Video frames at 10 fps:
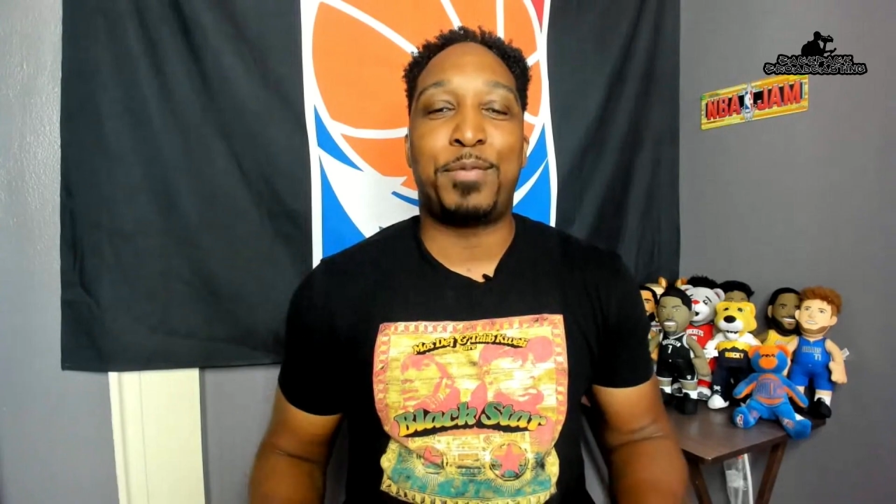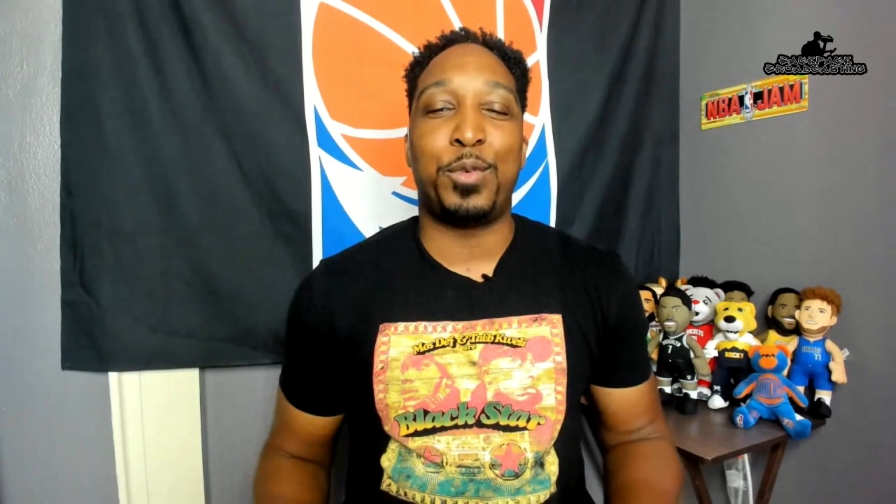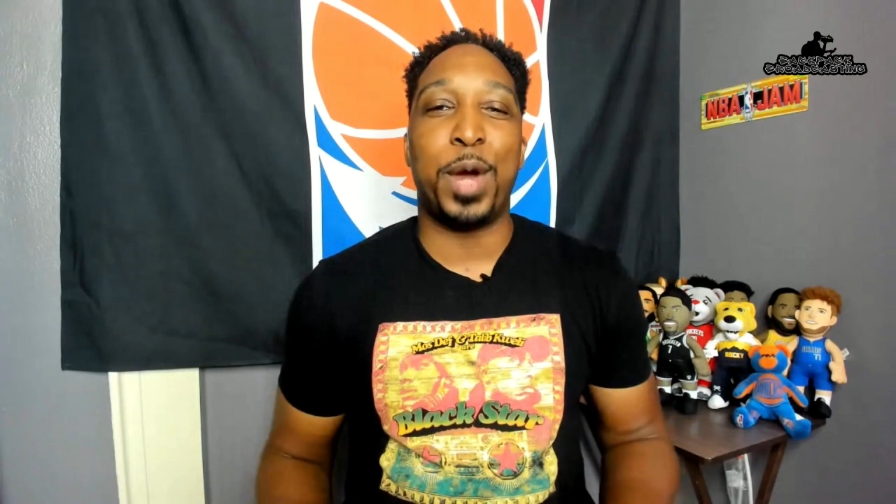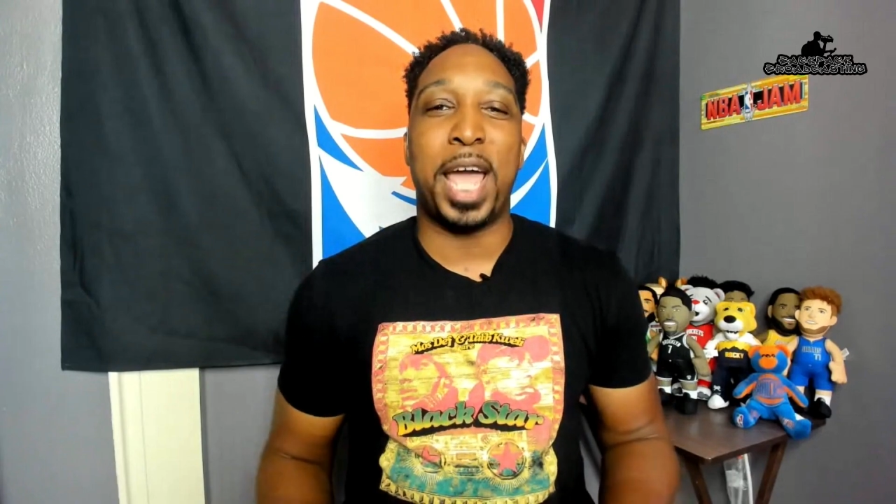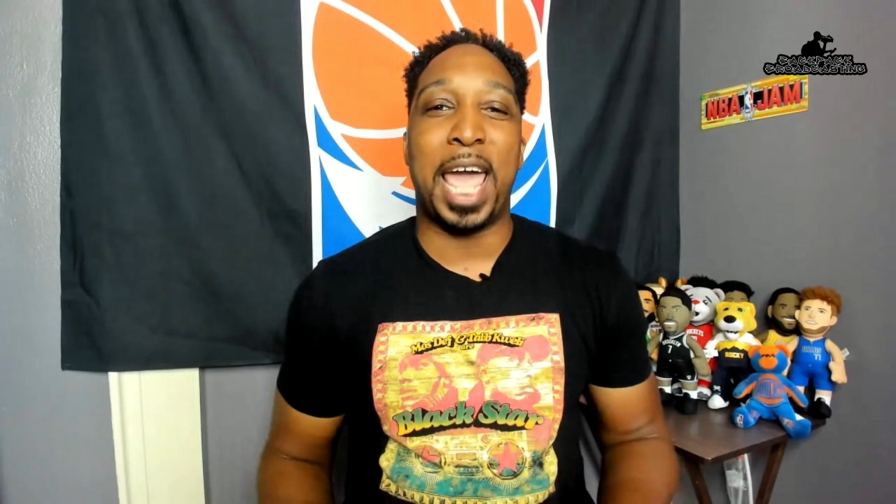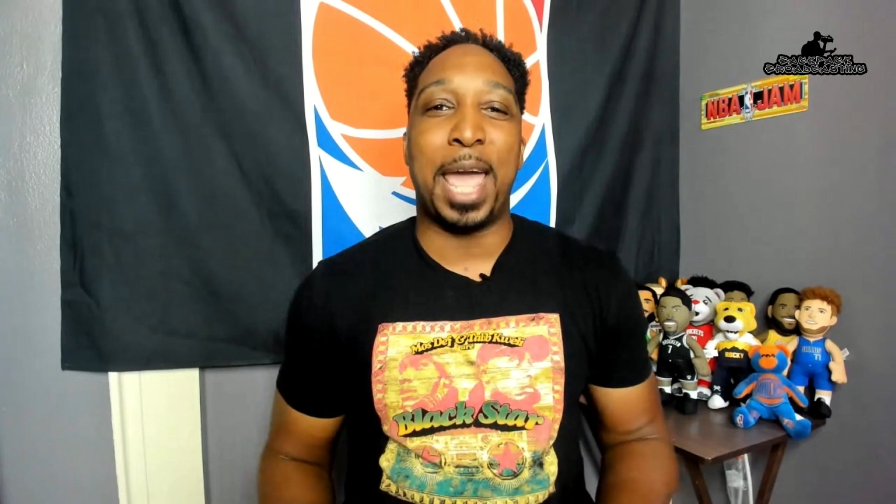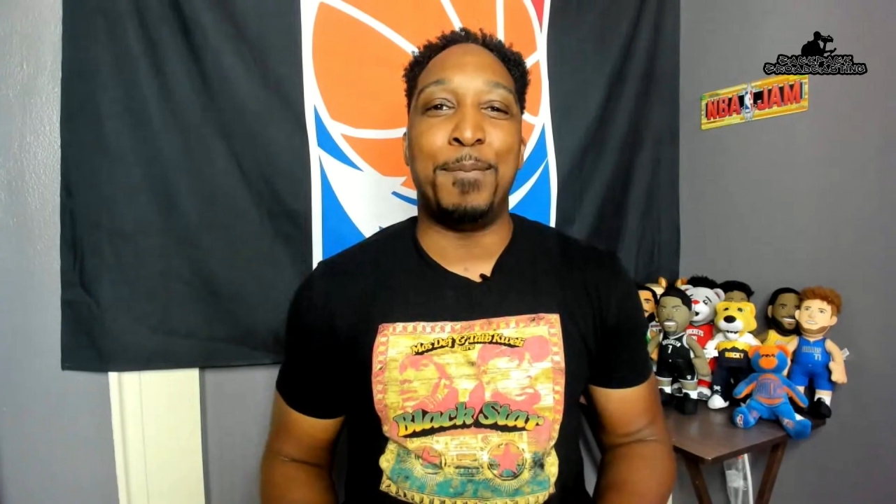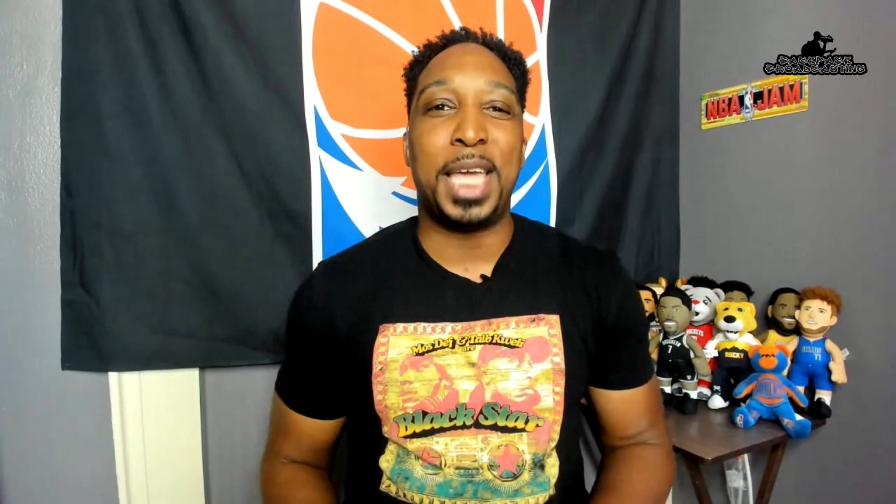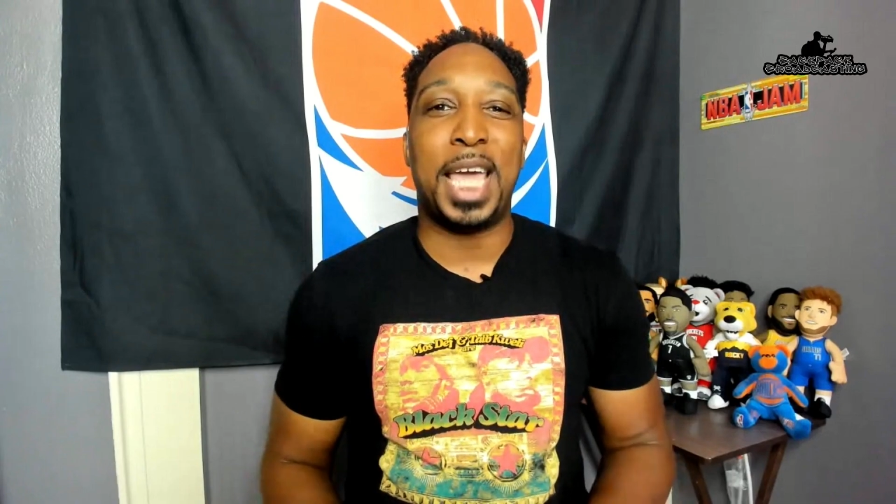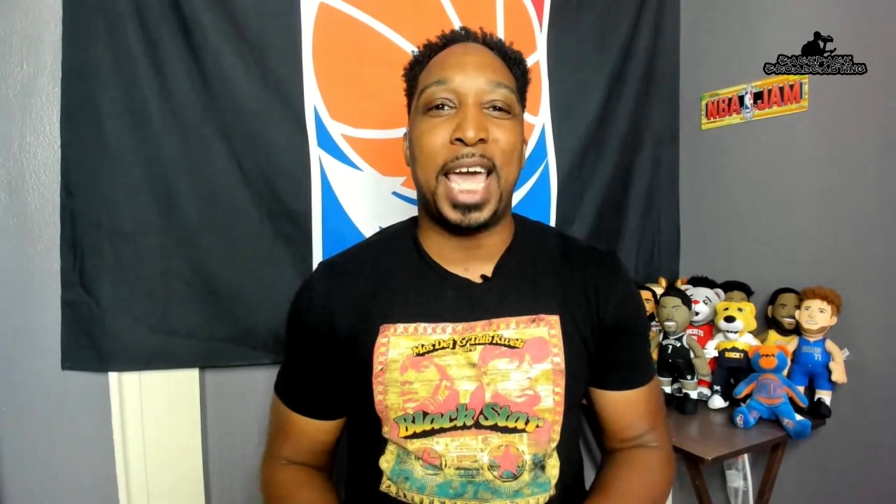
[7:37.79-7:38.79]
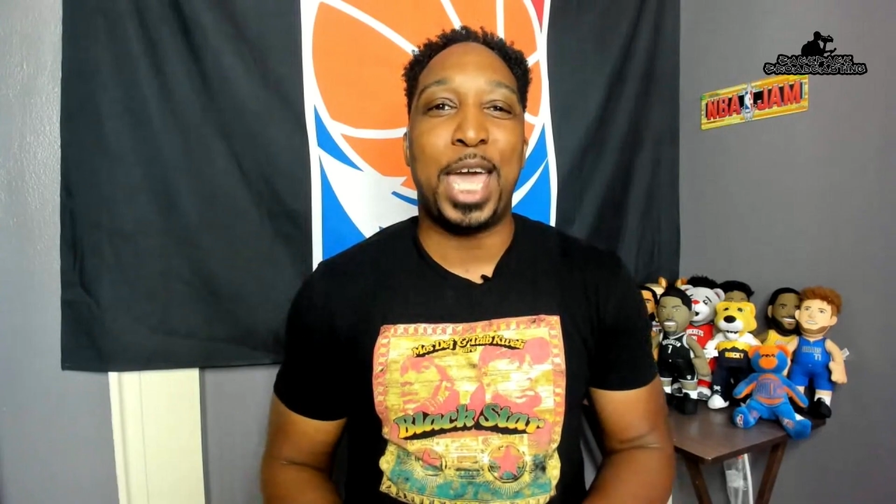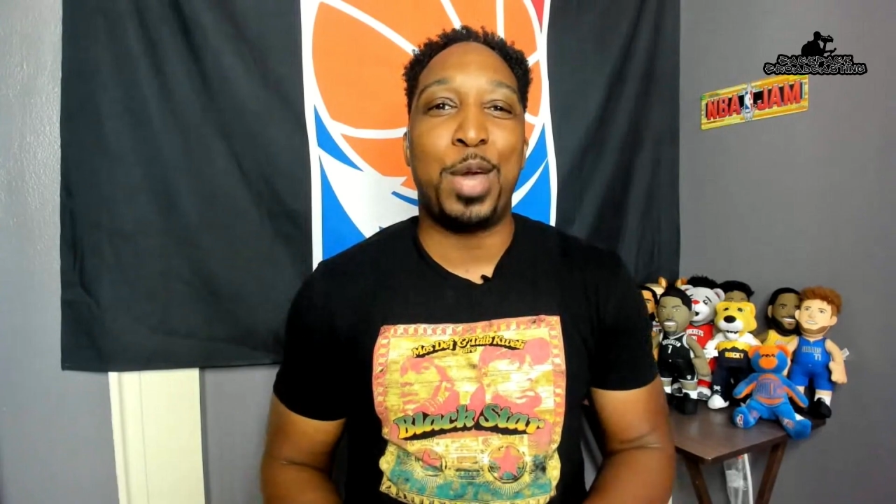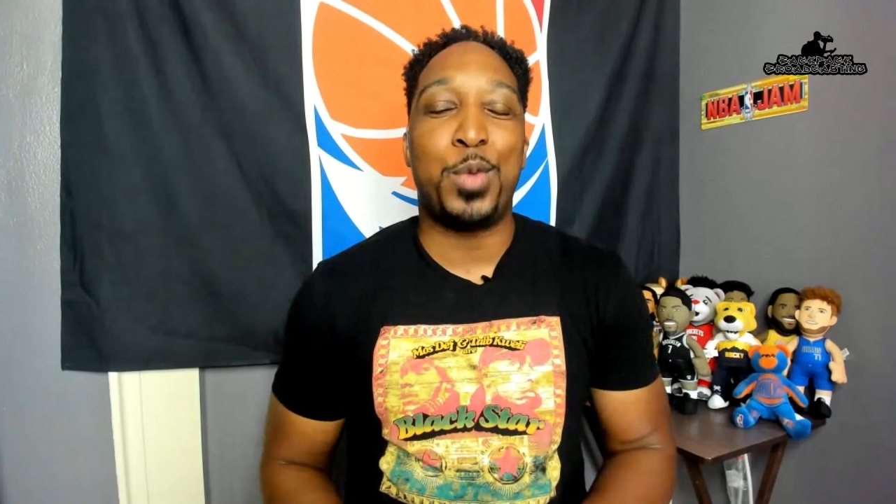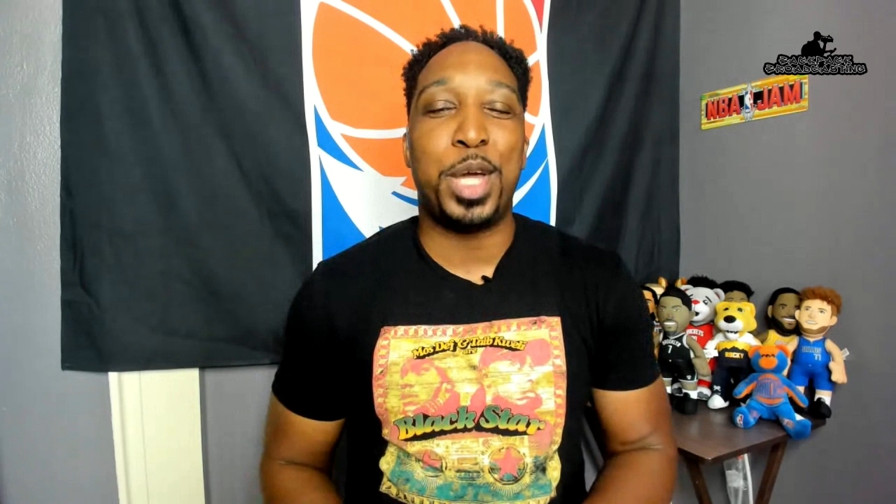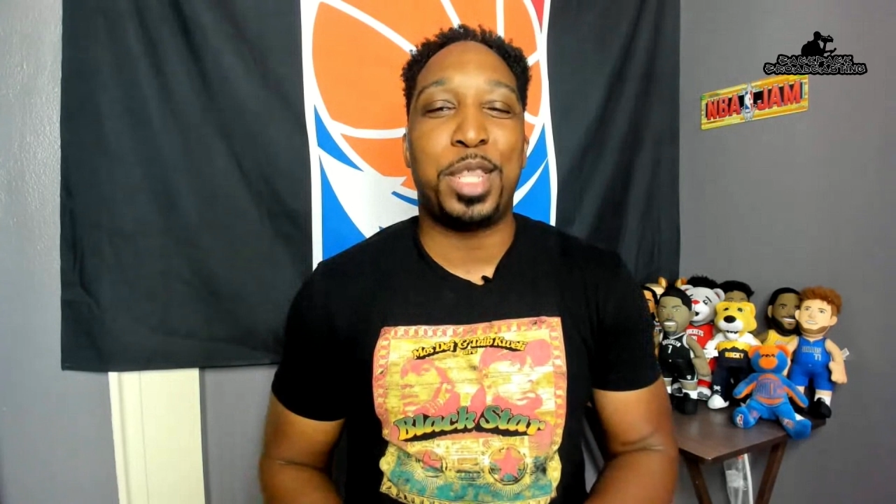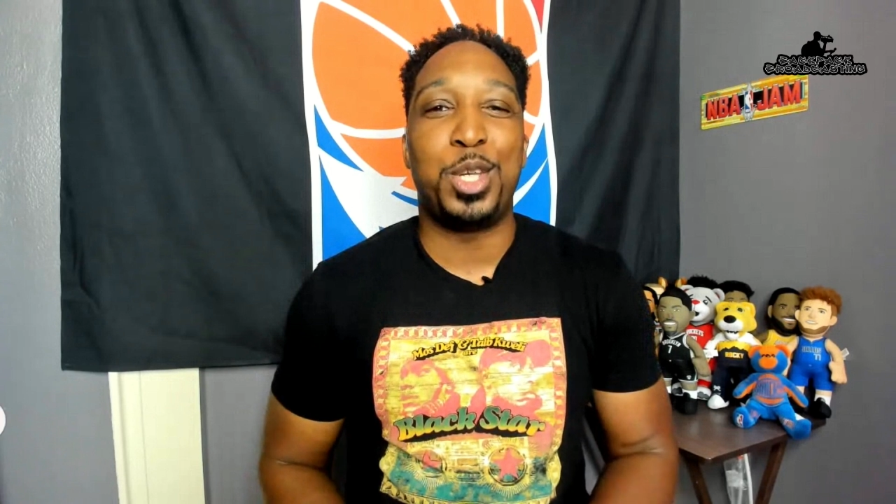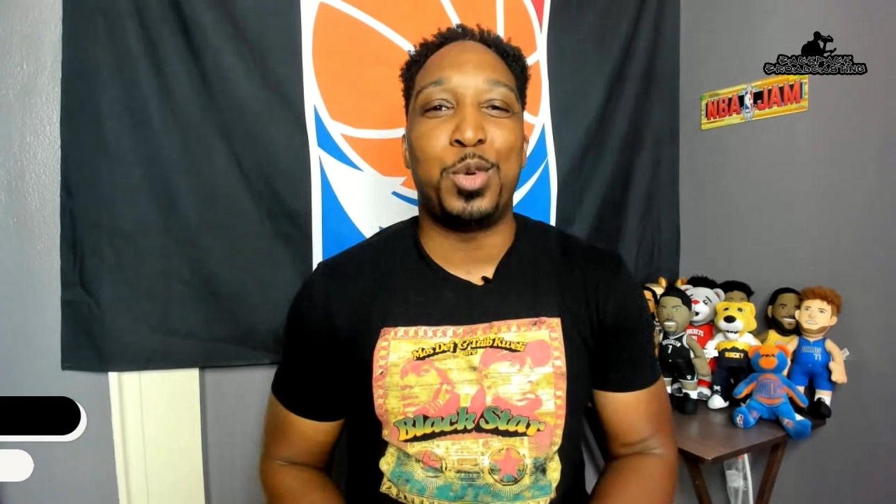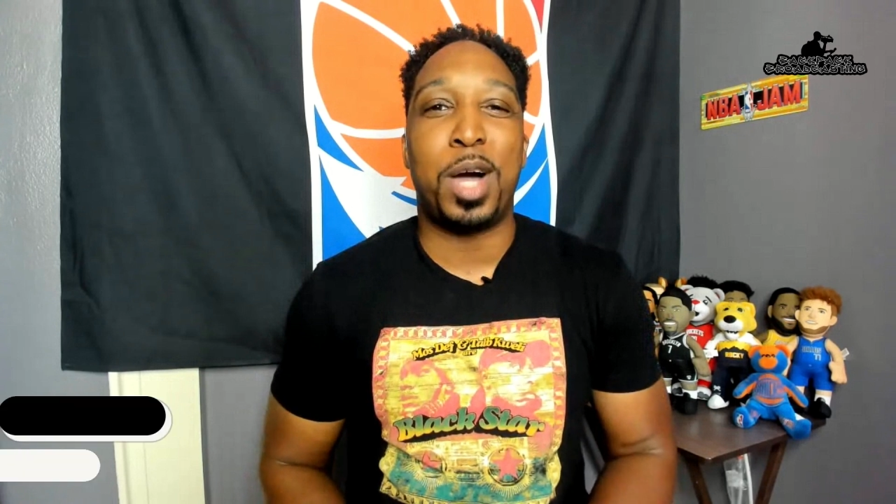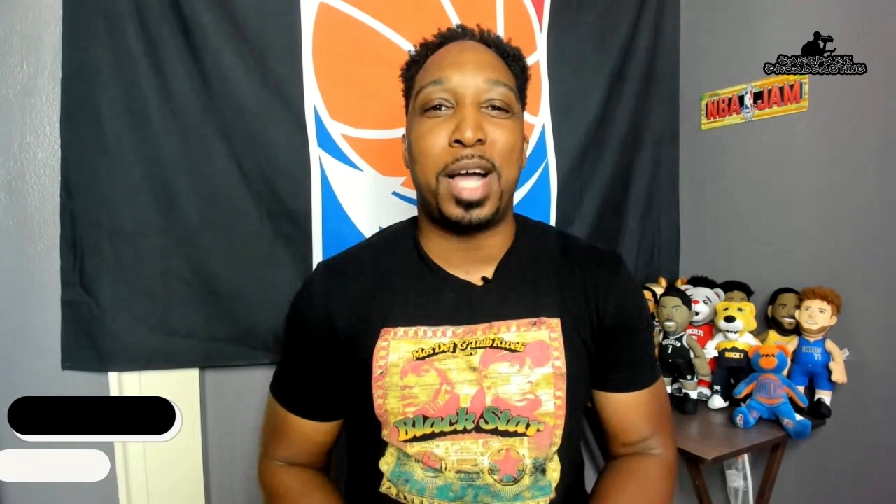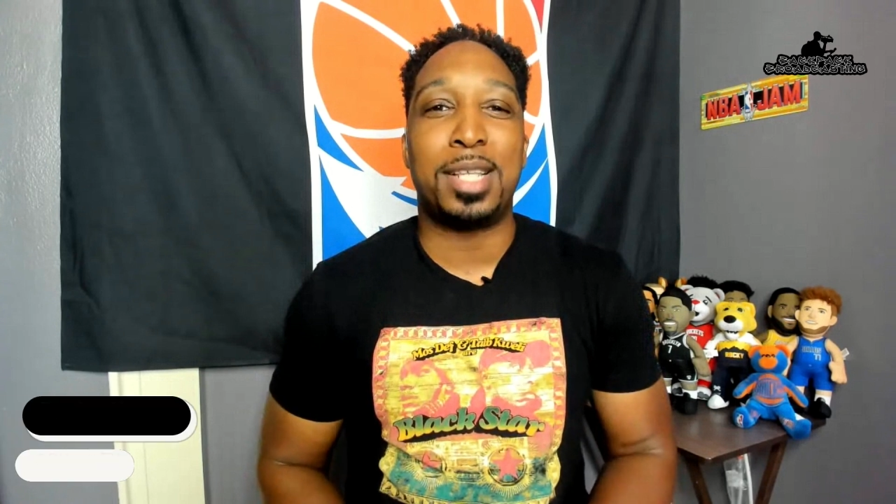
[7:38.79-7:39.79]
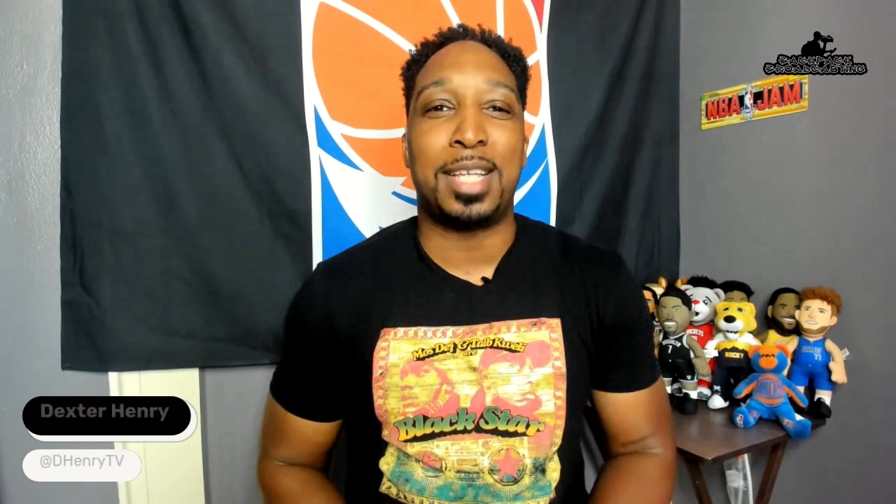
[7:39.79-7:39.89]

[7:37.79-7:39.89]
for NBA with Nuance.